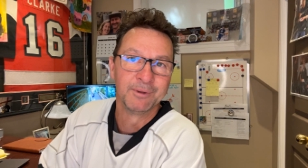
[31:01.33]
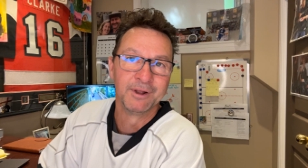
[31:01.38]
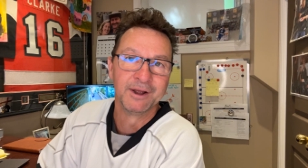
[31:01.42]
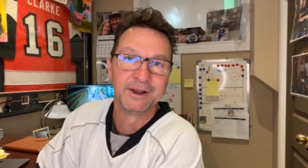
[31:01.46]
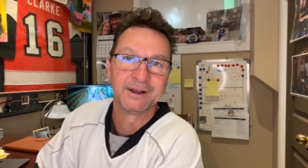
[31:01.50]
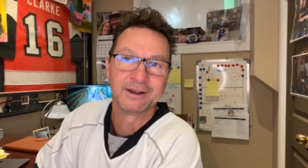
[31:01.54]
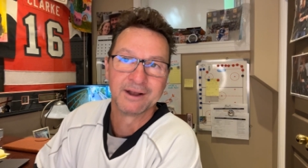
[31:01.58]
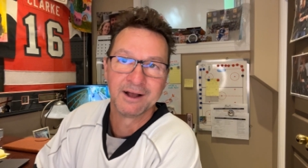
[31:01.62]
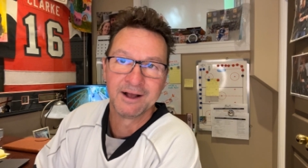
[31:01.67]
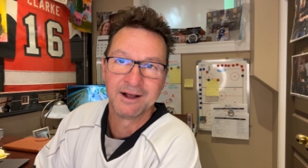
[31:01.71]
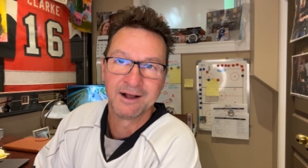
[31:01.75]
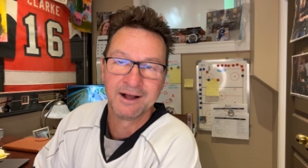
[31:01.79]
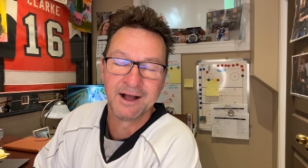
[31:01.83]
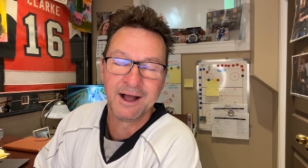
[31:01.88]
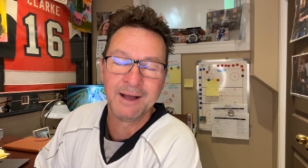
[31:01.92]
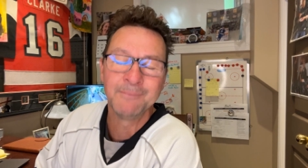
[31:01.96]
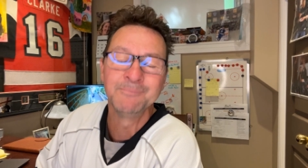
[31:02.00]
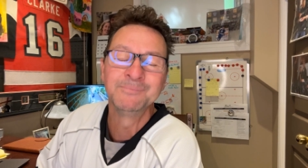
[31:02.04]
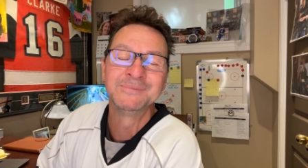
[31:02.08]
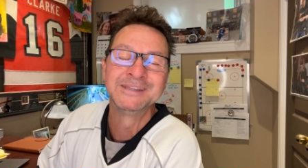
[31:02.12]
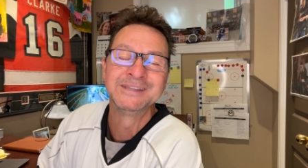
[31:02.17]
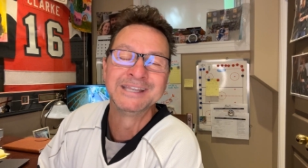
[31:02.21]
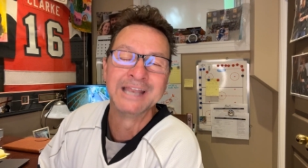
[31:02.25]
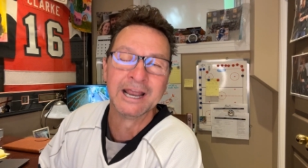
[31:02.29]
I'm like,
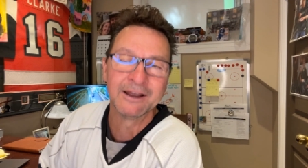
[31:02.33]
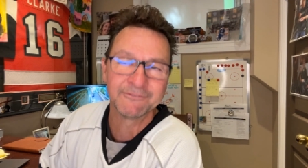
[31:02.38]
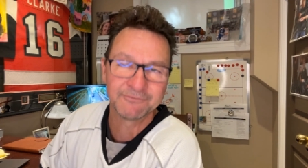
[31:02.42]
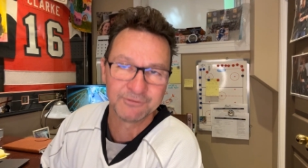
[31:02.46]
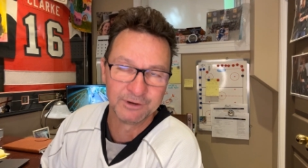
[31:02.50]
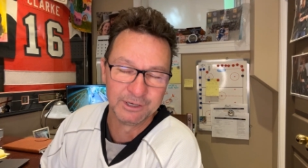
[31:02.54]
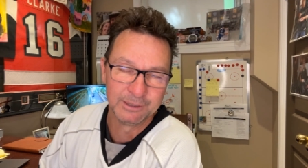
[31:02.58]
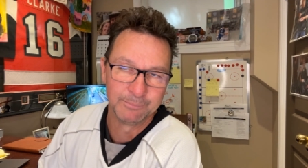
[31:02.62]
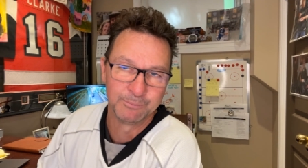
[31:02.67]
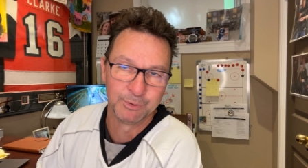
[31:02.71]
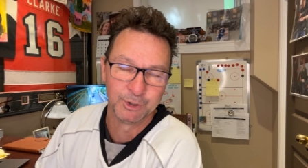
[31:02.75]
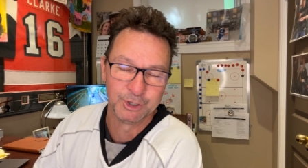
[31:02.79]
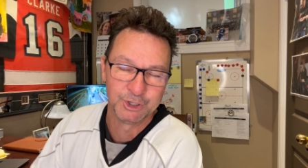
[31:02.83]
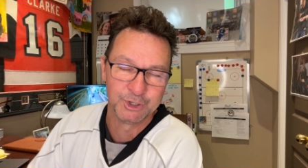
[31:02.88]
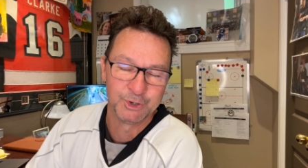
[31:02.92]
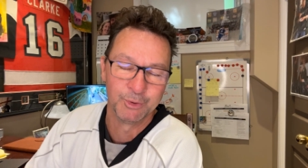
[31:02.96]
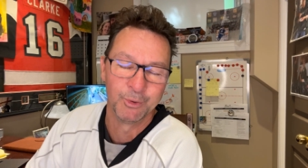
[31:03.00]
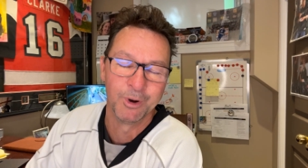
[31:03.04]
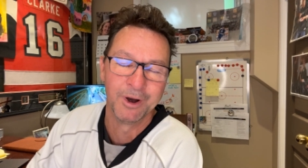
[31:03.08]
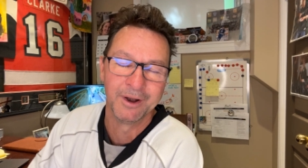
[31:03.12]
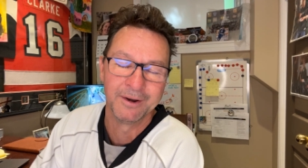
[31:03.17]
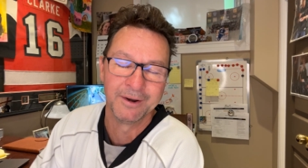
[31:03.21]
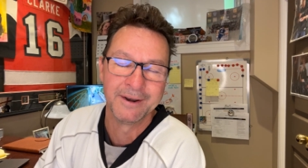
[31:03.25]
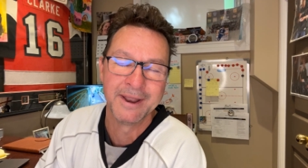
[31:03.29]
I'm definitely putting
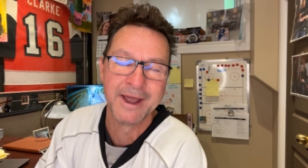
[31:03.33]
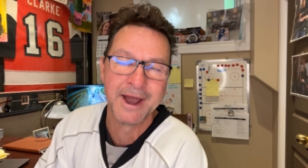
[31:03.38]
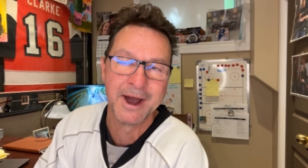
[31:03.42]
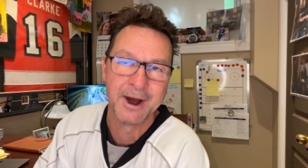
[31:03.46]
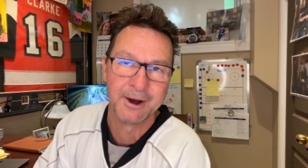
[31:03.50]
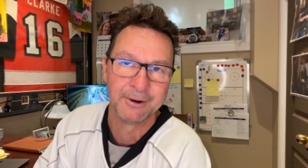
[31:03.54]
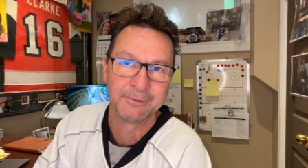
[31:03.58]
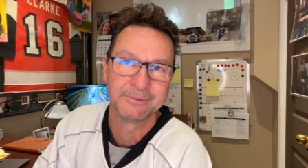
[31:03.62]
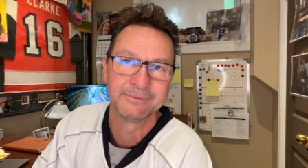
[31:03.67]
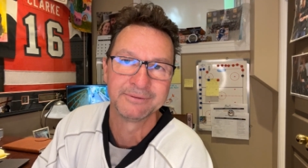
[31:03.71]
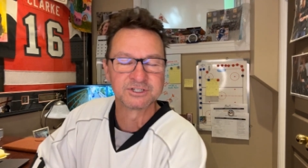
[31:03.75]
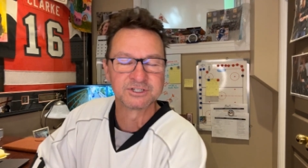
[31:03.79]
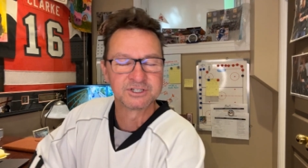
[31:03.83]
you on now,